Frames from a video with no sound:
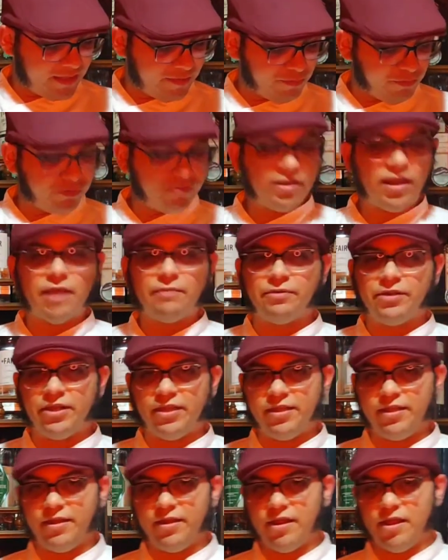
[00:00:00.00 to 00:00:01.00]
the Boost Library
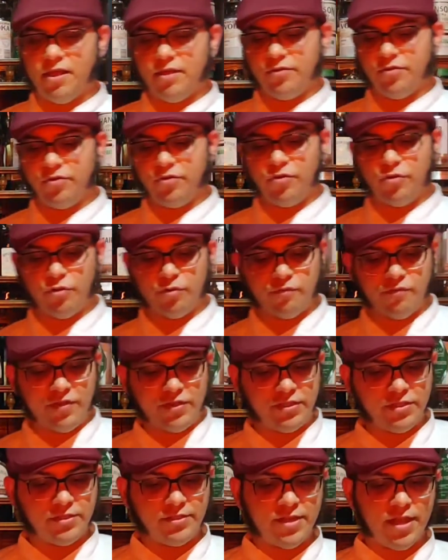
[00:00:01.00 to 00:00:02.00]
here at Runcorn
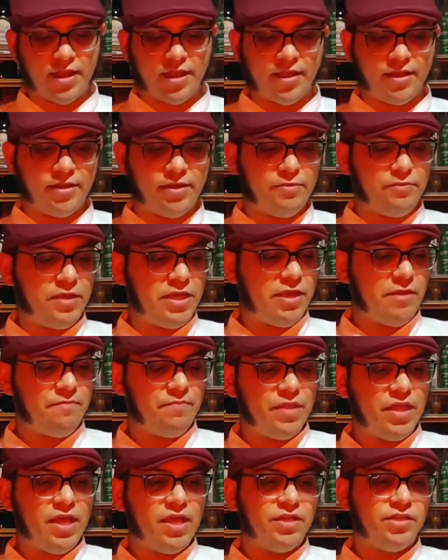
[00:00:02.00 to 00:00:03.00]
Vintage Academia.
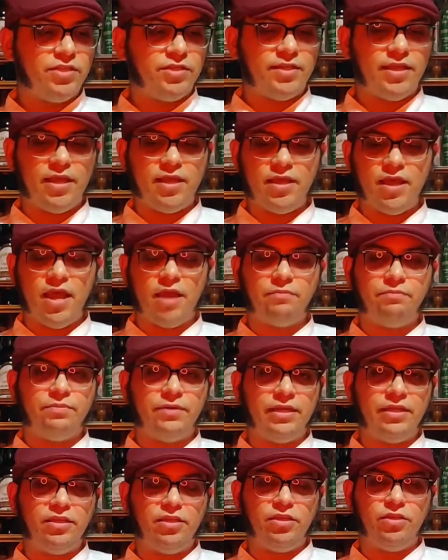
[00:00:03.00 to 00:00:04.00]
Today I
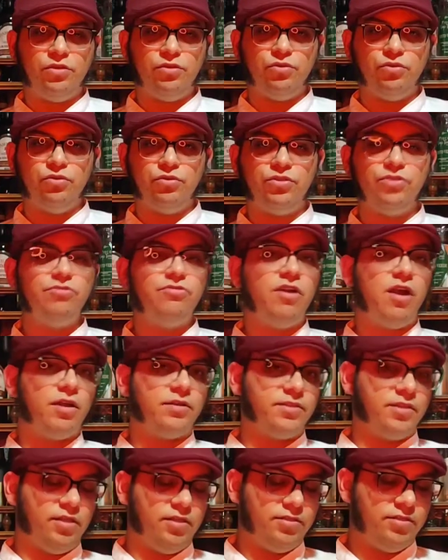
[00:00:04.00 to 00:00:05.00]
bring you two
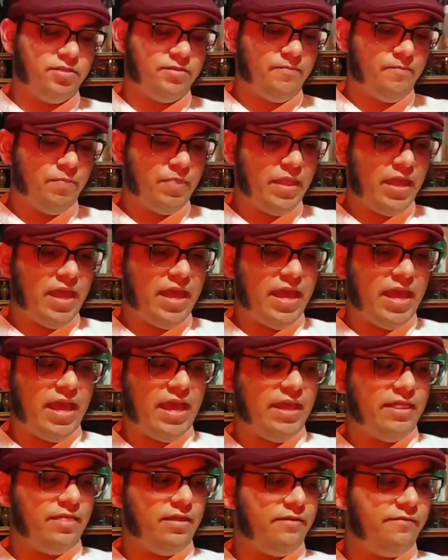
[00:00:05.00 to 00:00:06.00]
cocktails.
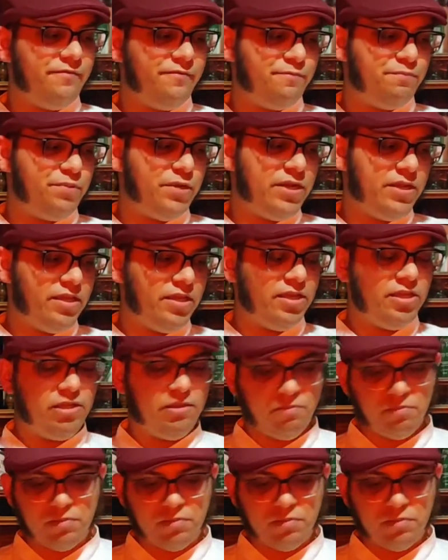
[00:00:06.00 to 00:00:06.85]
And they're pretty